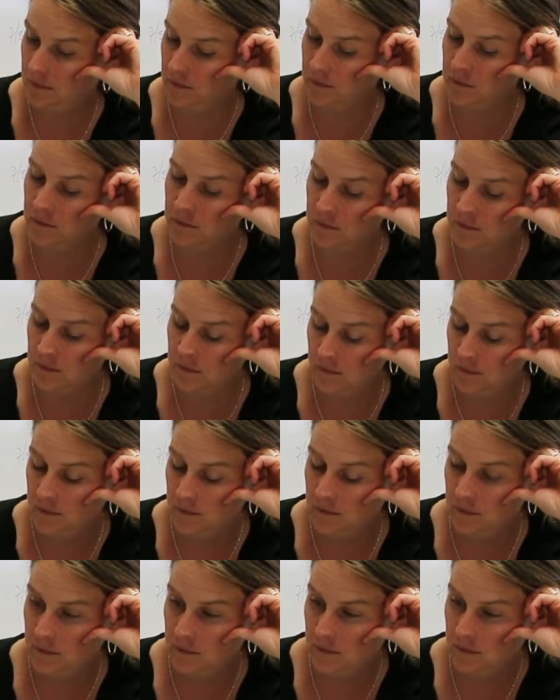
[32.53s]

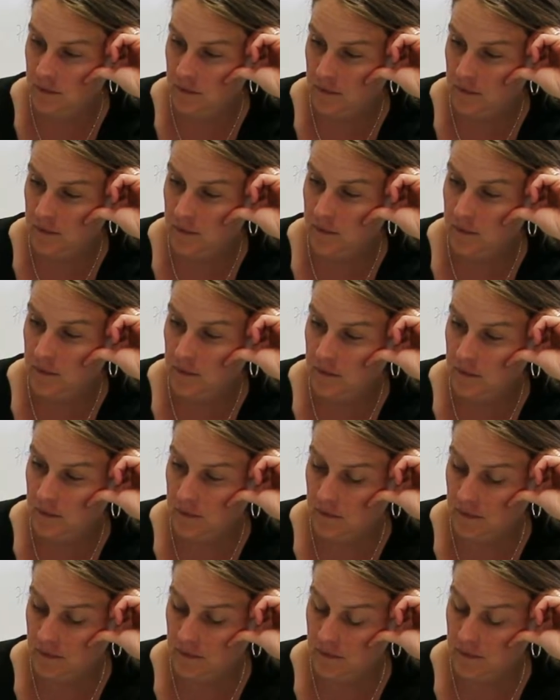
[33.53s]

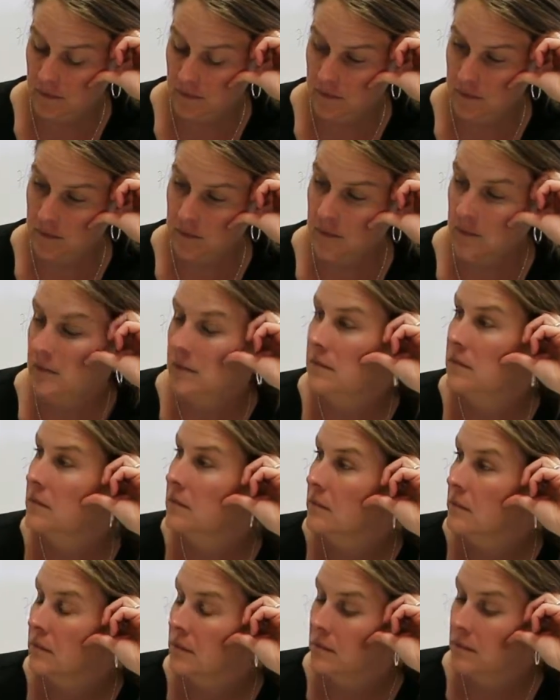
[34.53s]

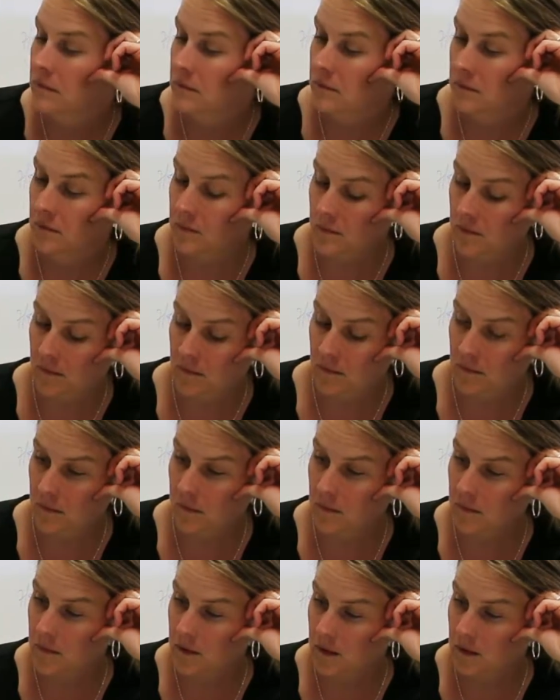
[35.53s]

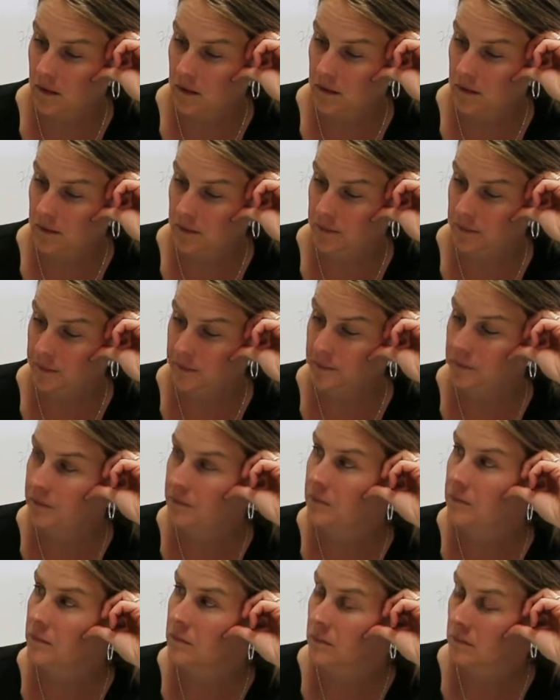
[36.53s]

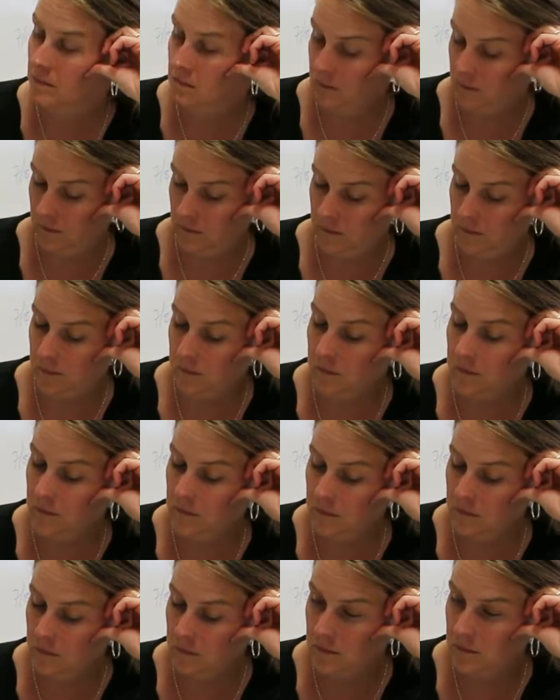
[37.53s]

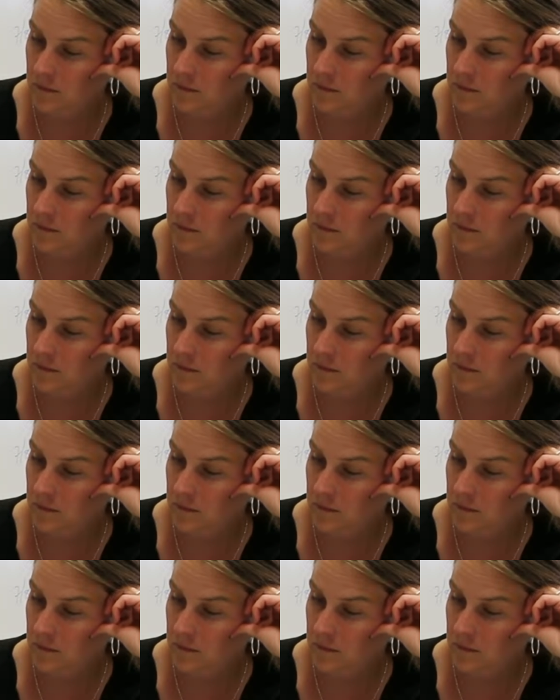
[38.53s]
No words are spoken by the person on screen.